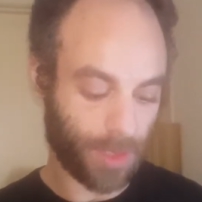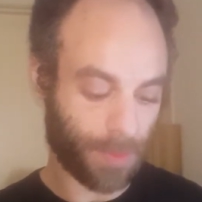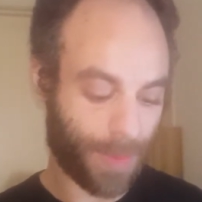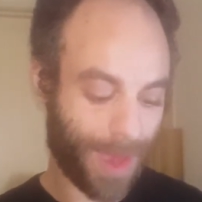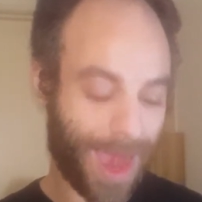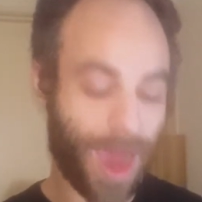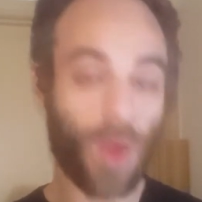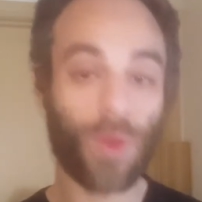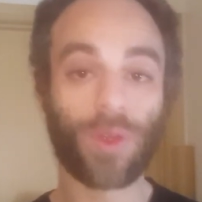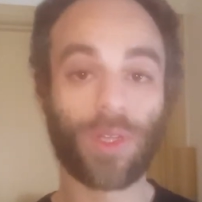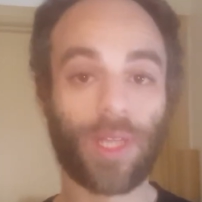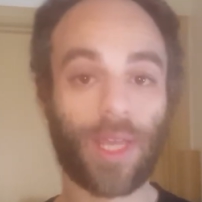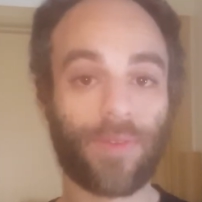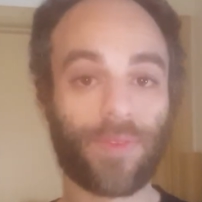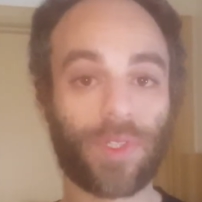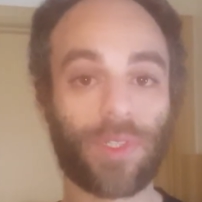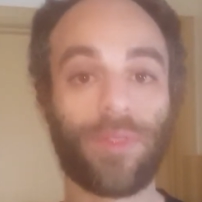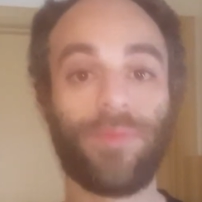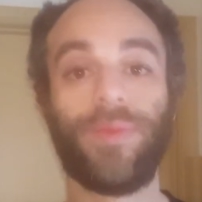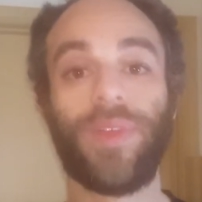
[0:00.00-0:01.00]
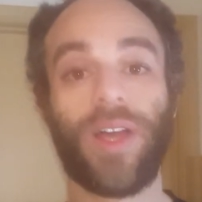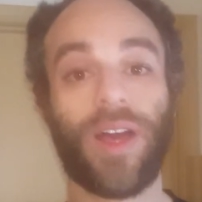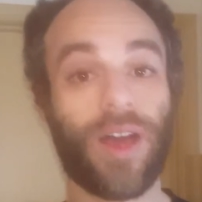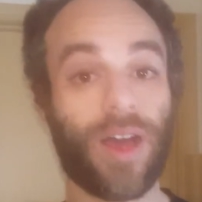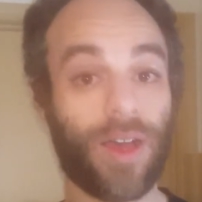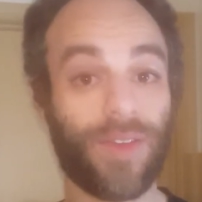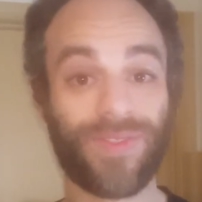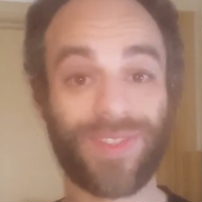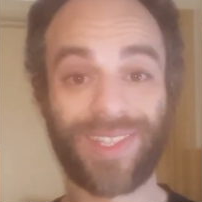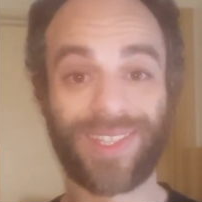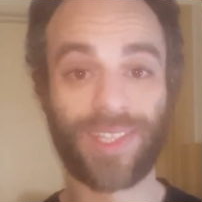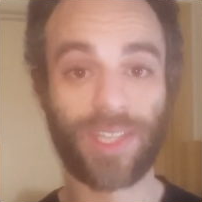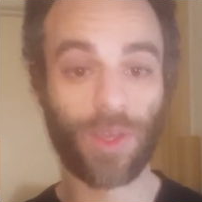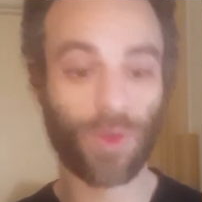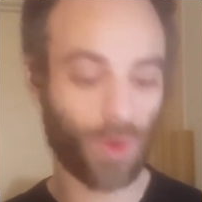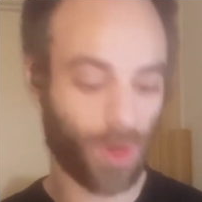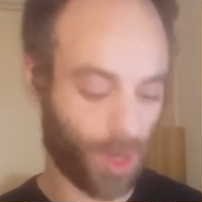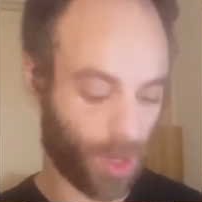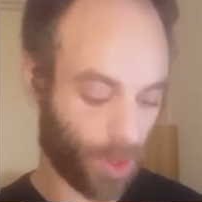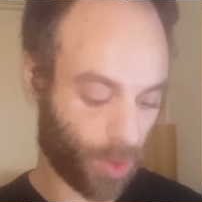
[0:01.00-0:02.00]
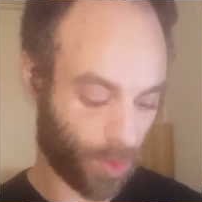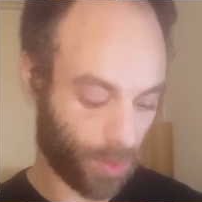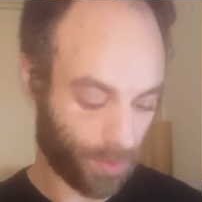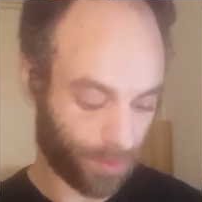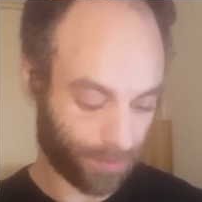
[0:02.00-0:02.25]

a power level of 0.